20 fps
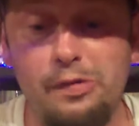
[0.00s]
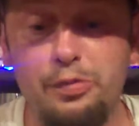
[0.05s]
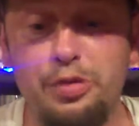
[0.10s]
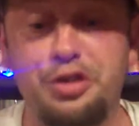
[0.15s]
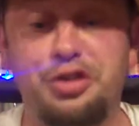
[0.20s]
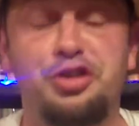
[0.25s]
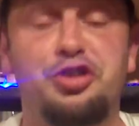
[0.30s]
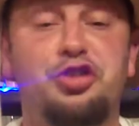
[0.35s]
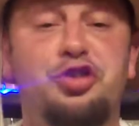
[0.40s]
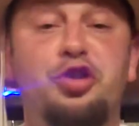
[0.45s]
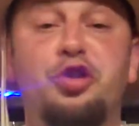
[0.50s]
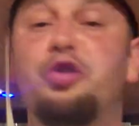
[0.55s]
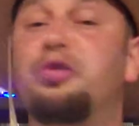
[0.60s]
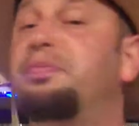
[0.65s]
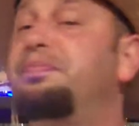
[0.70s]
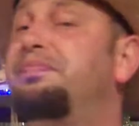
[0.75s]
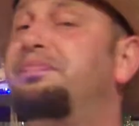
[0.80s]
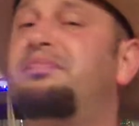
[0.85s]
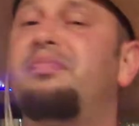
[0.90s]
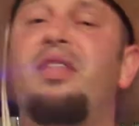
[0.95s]
which is
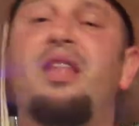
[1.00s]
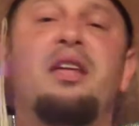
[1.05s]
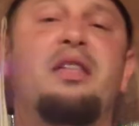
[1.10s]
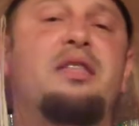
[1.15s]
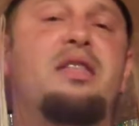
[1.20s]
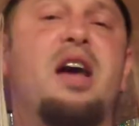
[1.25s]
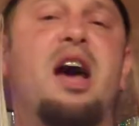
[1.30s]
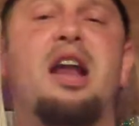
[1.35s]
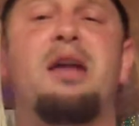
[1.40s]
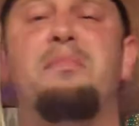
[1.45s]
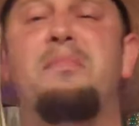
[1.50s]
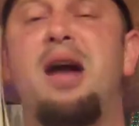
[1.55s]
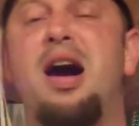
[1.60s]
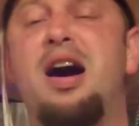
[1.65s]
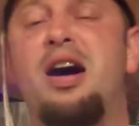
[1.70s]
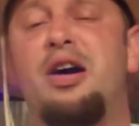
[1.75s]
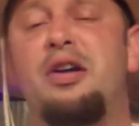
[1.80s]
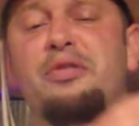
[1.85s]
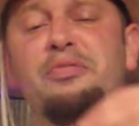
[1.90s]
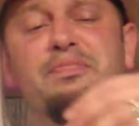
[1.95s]
cool. Not a
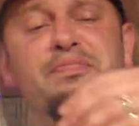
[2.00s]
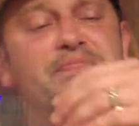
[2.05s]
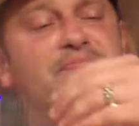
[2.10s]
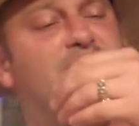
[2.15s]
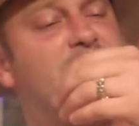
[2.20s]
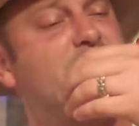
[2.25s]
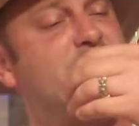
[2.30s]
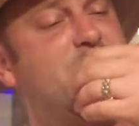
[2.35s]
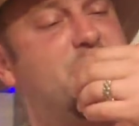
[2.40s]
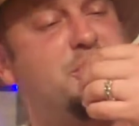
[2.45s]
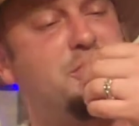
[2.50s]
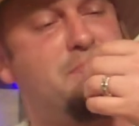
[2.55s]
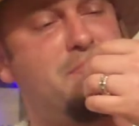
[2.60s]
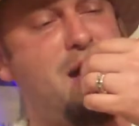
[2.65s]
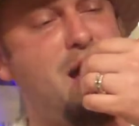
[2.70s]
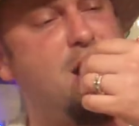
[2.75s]
mild, just a